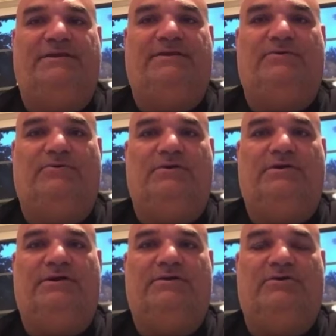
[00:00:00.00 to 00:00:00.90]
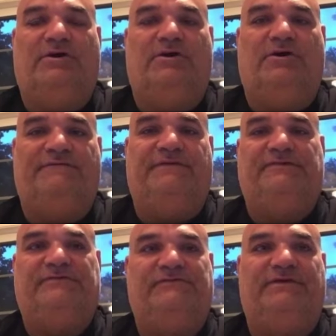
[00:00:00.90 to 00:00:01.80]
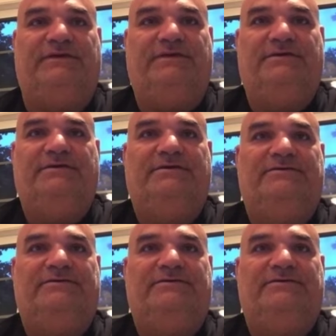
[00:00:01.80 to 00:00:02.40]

you know, uh, offensively, mm-hmm.